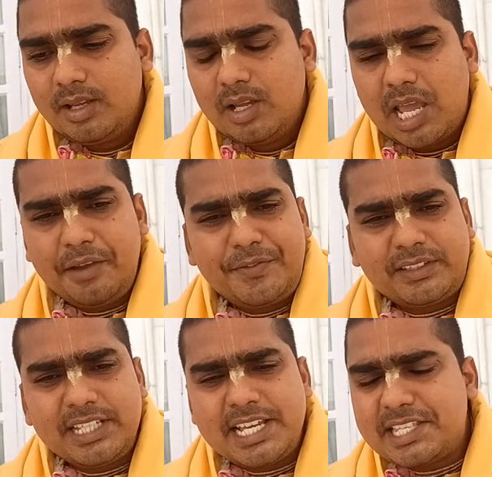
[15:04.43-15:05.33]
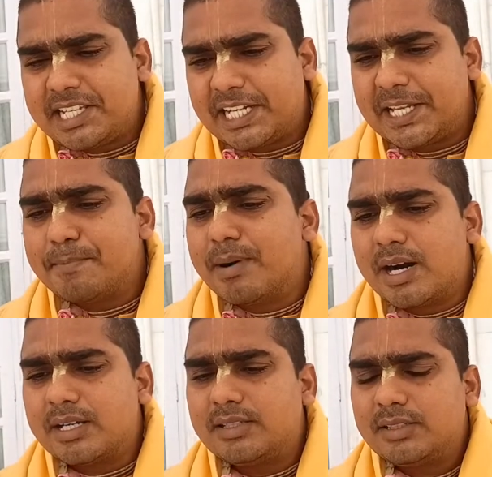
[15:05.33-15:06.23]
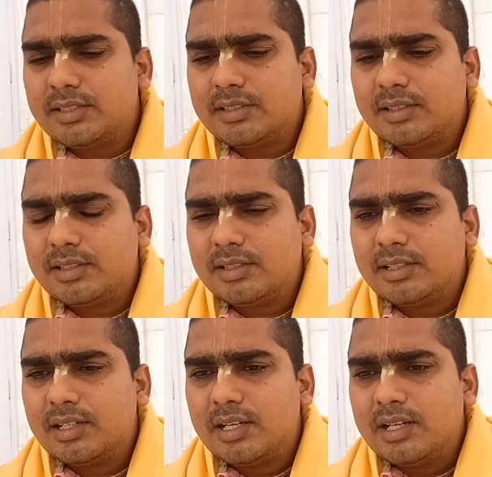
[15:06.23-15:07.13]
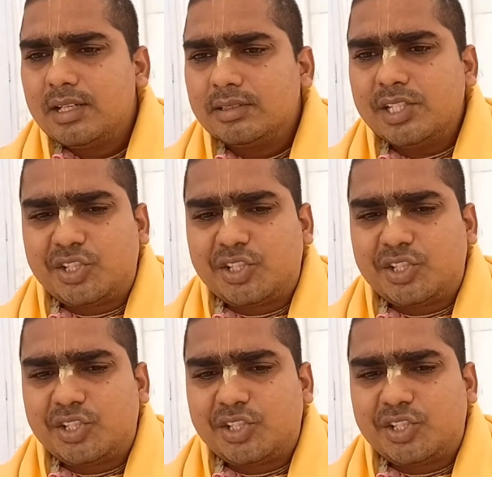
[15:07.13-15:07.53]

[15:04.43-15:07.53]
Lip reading: Everything is getting burned. The